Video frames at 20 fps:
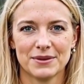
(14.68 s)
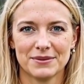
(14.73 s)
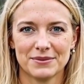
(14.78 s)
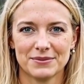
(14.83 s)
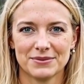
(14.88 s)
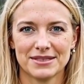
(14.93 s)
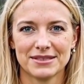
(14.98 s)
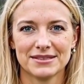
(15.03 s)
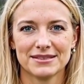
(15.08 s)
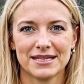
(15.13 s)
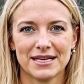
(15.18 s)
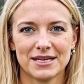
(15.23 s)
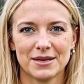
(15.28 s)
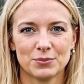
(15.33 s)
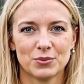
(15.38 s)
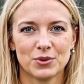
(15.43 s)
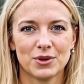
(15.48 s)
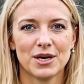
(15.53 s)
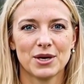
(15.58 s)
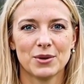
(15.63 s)
This
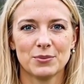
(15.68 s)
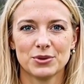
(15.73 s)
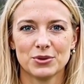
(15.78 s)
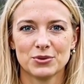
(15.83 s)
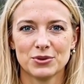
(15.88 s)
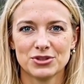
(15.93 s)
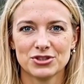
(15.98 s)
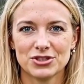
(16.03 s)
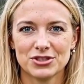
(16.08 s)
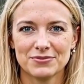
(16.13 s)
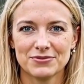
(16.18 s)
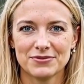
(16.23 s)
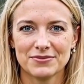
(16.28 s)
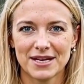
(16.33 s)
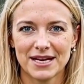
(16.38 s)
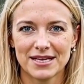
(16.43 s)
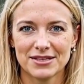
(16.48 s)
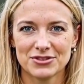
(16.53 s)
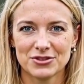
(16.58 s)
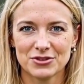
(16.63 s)
setup will help you achieve
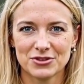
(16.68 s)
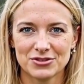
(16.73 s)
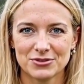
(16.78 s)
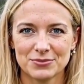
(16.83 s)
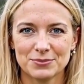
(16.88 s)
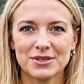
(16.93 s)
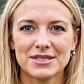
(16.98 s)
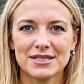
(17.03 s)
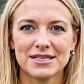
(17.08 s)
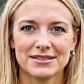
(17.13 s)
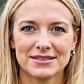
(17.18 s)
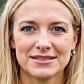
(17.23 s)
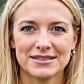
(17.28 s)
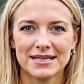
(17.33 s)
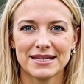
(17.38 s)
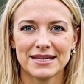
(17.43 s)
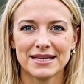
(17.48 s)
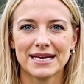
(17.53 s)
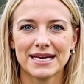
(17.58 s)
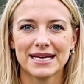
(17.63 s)
faster
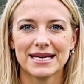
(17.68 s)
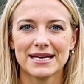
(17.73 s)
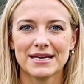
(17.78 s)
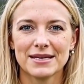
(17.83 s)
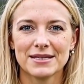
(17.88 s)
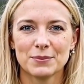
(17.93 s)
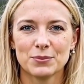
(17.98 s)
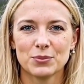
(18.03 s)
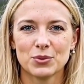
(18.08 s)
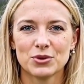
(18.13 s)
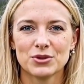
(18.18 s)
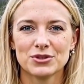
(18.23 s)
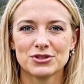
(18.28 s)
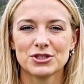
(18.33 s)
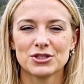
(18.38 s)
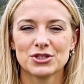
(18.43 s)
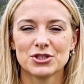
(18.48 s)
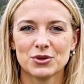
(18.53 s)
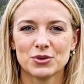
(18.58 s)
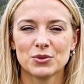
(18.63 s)
speeds and a more
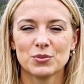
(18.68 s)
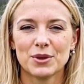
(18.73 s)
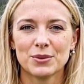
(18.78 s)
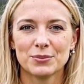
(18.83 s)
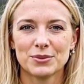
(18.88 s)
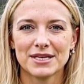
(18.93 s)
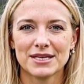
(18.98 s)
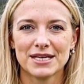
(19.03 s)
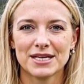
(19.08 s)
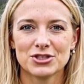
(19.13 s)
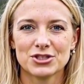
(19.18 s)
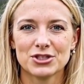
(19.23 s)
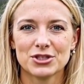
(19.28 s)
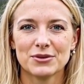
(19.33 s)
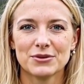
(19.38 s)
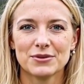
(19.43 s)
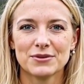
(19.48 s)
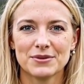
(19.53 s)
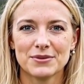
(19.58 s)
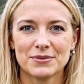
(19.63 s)
secure web
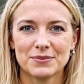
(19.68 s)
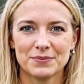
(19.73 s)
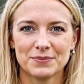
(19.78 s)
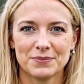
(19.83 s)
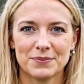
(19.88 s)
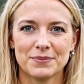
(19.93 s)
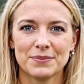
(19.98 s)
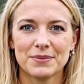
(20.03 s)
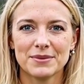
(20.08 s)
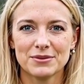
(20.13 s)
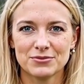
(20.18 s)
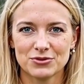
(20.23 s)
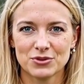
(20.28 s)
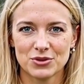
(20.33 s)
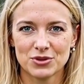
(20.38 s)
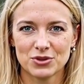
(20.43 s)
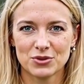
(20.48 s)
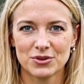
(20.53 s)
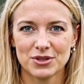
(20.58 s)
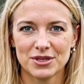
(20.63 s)
connection. If
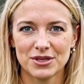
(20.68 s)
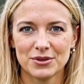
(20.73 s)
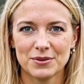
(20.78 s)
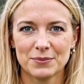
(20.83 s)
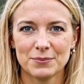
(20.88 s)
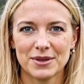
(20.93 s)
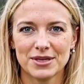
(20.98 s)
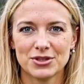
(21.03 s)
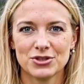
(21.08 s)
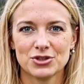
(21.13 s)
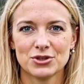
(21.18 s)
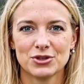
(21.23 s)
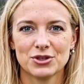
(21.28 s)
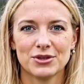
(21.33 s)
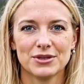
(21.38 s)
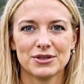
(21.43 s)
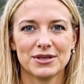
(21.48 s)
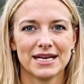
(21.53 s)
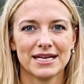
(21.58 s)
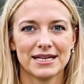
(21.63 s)
you're new here, make sure to
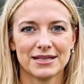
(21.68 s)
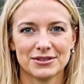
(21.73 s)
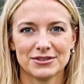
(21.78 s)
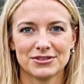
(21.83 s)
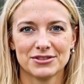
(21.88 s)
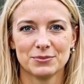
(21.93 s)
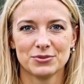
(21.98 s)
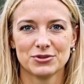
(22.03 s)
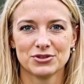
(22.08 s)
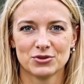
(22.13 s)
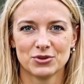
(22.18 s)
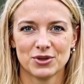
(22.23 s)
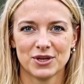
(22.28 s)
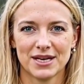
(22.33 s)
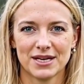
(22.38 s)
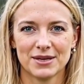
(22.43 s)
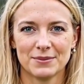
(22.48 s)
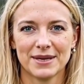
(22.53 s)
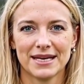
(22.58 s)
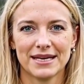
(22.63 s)
like,
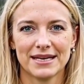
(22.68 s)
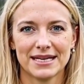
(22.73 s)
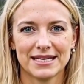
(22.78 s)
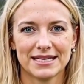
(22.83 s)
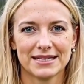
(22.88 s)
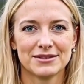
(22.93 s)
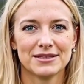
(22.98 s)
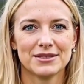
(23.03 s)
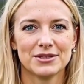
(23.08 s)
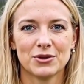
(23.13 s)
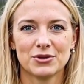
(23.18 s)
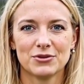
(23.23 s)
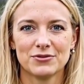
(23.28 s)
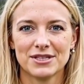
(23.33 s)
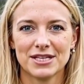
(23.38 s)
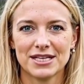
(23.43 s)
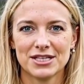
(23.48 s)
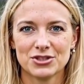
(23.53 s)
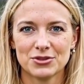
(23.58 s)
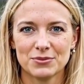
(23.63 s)
subscribe, and hit the
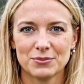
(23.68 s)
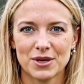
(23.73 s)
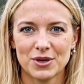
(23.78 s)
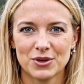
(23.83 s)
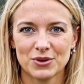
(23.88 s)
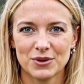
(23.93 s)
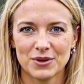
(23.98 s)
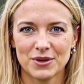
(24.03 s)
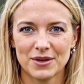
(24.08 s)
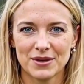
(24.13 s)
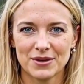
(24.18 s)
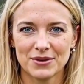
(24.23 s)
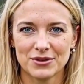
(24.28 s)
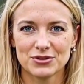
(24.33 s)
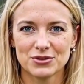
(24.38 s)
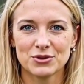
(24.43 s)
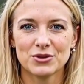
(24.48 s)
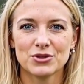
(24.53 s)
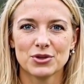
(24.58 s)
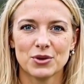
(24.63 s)
notification bell
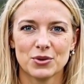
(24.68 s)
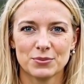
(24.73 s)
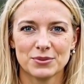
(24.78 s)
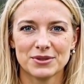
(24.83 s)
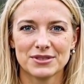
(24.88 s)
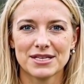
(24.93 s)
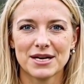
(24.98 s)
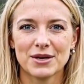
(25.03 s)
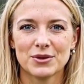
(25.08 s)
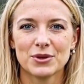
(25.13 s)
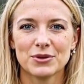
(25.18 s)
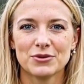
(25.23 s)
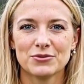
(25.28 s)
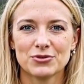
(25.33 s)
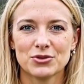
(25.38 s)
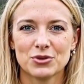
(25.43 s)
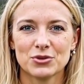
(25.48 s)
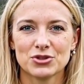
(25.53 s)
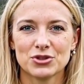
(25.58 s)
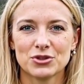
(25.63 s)
so you don't miss out on
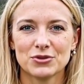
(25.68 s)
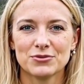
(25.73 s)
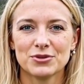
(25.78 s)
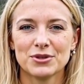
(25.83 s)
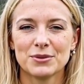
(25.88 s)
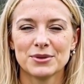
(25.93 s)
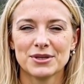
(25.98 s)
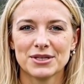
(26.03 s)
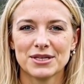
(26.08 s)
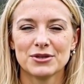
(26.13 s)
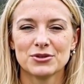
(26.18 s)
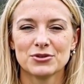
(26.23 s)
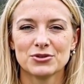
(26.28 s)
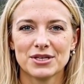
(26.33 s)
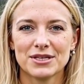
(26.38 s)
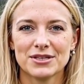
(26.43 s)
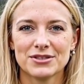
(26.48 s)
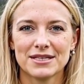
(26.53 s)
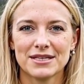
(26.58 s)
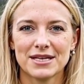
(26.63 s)
future VPN
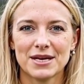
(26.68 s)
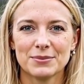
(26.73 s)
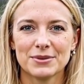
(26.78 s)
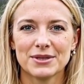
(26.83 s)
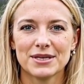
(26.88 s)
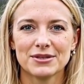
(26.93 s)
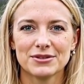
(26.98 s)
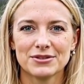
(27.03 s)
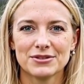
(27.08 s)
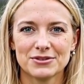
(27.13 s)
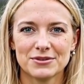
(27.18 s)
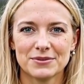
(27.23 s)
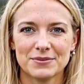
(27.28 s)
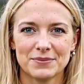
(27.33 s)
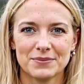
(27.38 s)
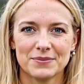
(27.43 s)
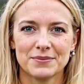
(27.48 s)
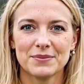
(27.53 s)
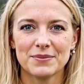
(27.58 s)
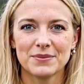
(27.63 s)
tricks and updates.
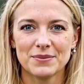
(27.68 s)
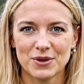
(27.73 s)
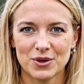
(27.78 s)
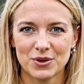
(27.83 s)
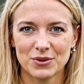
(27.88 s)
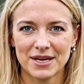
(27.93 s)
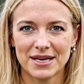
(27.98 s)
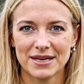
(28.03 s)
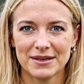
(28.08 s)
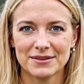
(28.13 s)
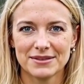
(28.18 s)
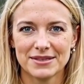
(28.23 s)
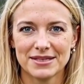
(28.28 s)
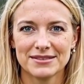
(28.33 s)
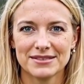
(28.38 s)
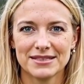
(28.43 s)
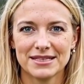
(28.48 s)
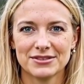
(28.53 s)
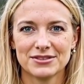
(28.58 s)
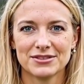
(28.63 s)
Alright,
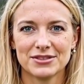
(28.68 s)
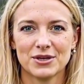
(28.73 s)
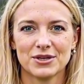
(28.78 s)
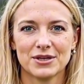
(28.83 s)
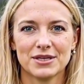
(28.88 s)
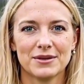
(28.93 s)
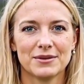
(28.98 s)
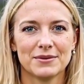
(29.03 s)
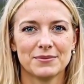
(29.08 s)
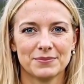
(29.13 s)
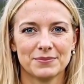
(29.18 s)
let's get started.